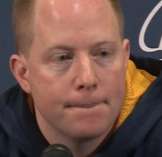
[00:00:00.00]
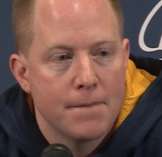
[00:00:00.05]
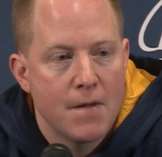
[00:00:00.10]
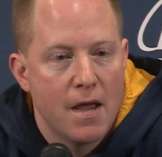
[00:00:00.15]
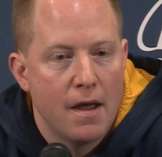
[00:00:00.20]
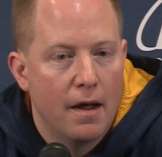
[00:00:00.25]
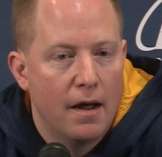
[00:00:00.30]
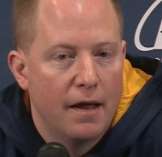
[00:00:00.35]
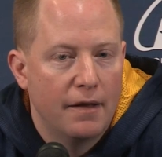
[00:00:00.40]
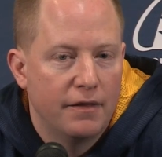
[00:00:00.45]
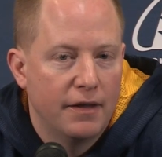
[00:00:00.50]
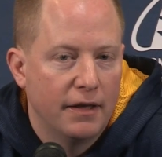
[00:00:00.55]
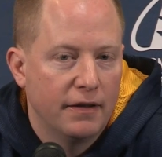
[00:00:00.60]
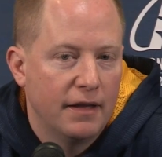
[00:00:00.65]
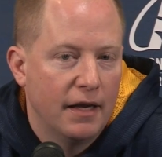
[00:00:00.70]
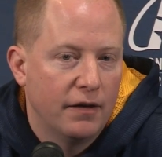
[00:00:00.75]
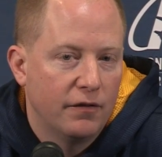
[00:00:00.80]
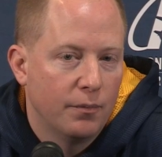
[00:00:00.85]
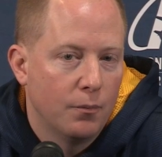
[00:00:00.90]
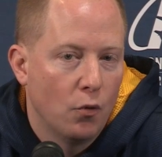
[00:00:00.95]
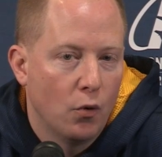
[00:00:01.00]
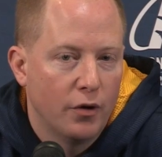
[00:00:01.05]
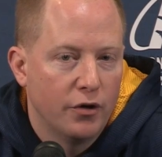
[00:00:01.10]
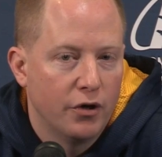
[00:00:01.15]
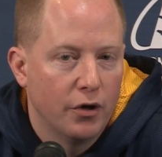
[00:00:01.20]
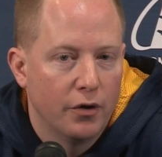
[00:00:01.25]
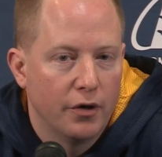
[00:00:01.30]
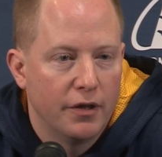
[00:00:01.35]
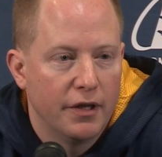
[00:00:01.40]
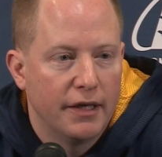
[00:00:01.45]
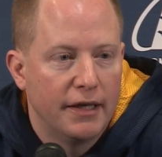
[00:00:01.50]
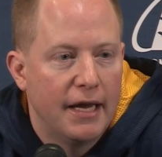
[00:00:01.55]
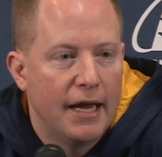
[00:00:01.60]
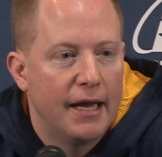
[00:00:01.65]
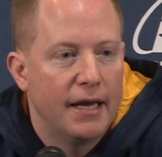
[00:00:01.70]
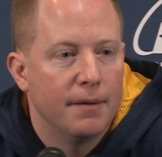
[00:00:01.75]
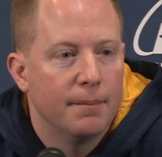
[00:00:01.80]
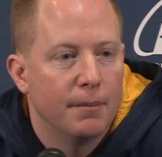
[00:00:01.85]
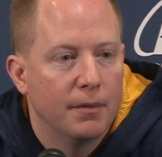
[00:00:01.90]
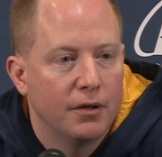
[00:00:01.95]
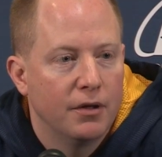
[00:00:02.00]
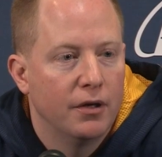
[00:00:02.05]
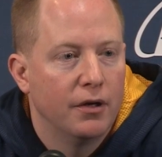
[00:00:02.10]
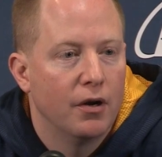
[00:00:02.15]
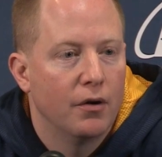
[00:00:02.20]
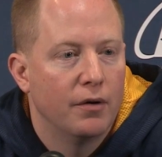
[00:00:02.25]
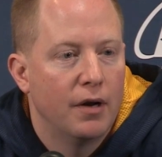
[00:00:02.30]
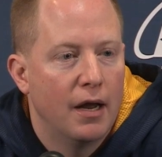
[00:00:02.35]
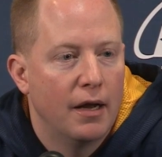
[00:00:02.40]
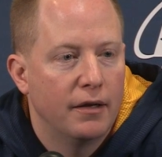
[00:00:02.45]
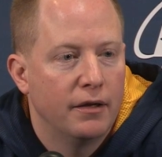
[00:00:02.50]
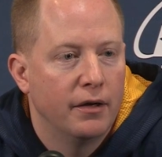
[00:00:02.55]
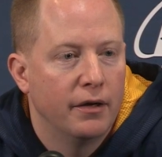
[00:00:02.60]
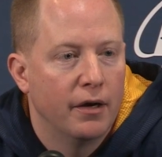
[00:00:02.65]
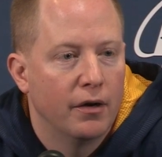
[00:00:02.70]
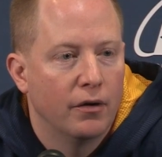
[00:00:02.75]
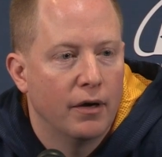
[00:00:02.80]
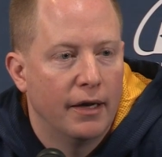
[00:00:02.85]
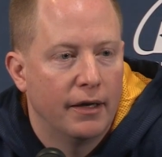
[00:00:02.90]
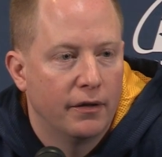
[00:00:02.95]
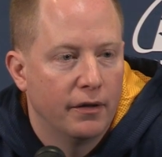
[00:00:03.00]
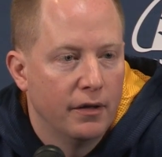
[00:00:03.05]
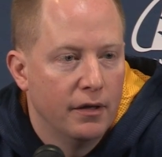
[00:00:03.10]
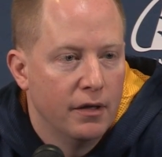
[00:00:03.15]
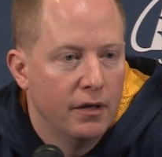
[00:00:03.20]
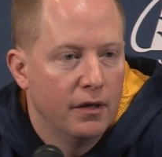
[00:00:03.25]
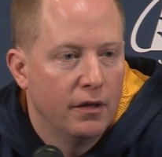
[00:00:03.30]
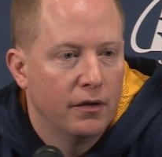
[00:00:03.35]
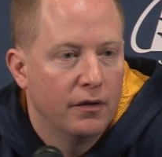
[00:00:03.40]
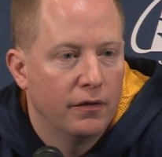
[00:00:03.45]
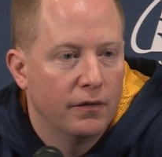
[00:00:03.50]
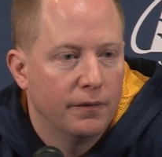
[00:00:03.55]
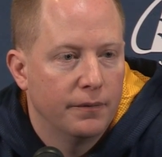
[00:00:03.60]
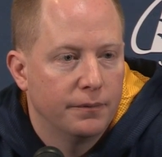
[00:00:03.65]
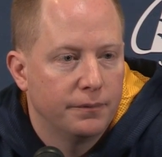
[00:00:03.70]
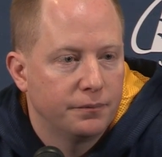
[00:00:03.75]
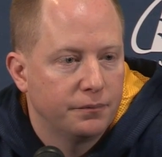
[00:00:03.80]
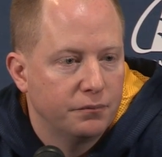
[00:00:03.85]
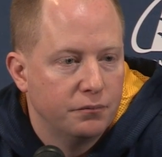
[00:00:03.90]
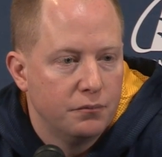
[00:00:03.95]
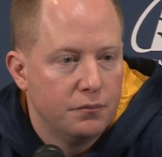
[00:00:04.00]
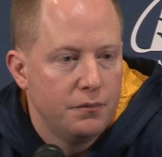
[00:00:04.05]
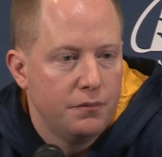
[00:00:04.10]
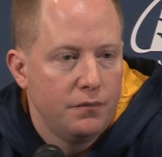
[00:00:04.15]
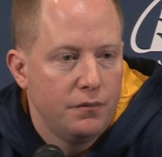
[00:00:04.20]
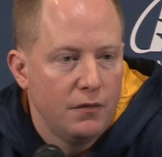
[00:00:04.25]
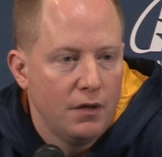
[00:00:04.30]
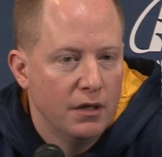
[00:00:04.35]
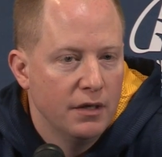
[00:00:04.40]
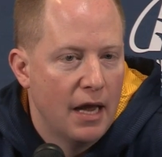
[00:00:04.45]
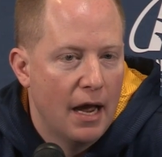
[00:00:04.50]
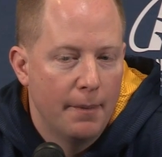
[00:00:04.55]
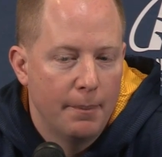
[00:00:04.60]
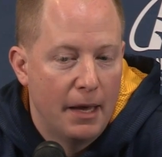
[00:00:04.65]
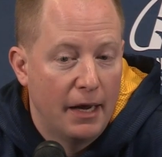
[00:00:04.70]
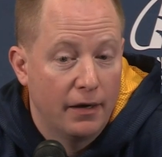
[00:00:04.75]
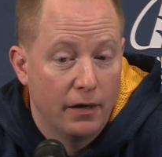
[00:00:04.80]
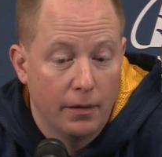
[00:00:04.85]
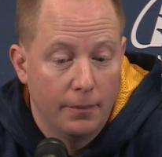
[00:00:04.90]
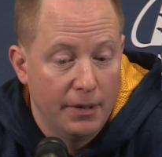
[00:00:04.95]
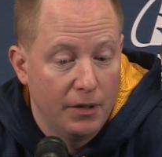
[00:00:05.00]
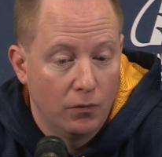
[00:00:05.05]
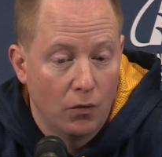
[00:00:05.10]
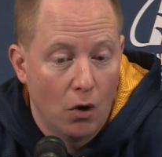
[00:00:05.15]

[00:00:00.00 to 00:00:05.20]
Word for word: Yeah, I think that's more during the game. You know, not you know like. yeah, I'm not going to be